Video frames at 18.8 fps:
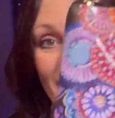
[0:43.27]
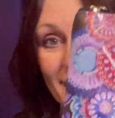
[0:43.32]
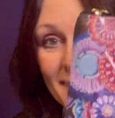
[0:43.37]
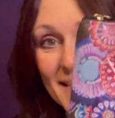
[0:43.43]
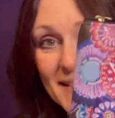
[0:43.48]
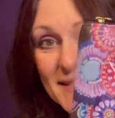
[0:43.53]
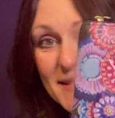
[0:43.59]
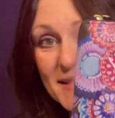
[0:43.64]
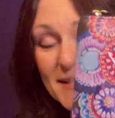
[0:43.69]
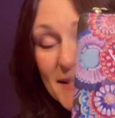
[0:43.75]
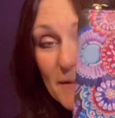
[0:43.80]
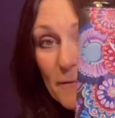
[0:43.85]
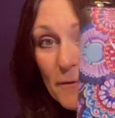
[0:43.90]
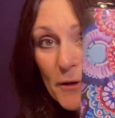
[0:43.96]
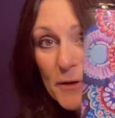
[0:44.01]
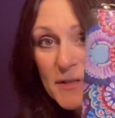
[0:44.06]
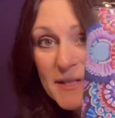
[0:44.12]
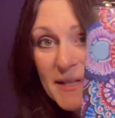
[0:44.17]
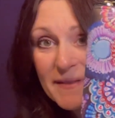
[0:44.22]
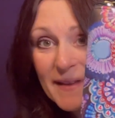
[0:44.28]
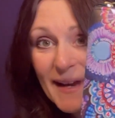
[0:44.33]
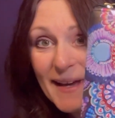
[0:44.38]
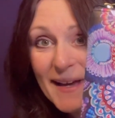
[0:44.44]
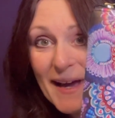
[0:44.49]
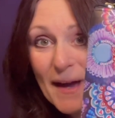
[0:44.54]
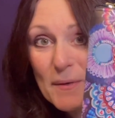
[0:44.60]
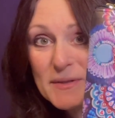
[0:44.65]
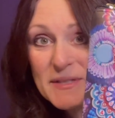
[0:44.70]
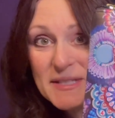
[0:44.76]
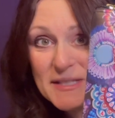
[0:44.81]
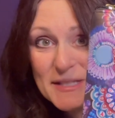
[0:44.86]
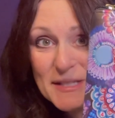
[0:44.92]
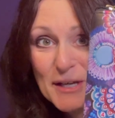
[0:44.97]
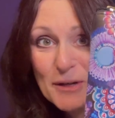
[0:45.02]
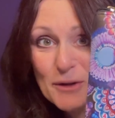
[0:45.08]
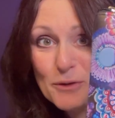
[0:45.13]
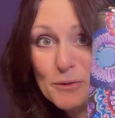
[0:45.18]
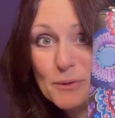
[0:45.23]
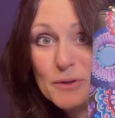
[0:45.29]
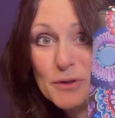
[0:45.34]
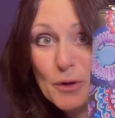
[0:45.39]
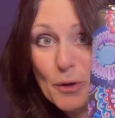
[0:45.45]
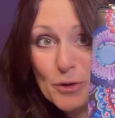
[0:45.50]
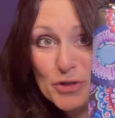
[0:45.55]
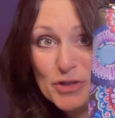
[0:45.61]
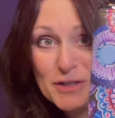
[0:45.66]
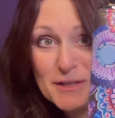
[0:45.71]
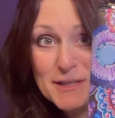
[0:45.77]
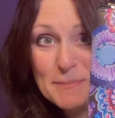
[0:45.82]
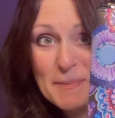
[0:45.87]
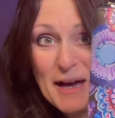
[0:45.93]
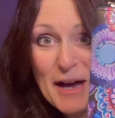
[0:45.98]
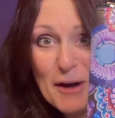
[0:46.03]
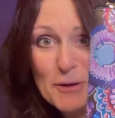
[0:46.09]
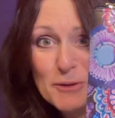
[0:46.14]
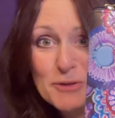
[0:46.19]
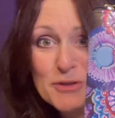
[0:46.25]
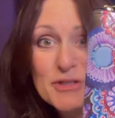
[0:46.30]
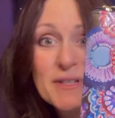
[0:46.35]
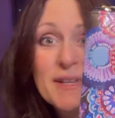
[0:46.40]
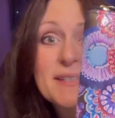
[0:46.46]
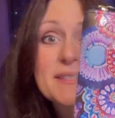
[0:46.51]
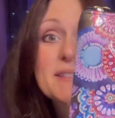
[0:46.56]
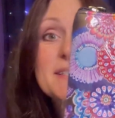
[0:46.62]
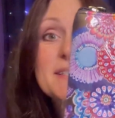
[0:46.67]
This is the first thing that I got, was this cute notions pouch. Isn't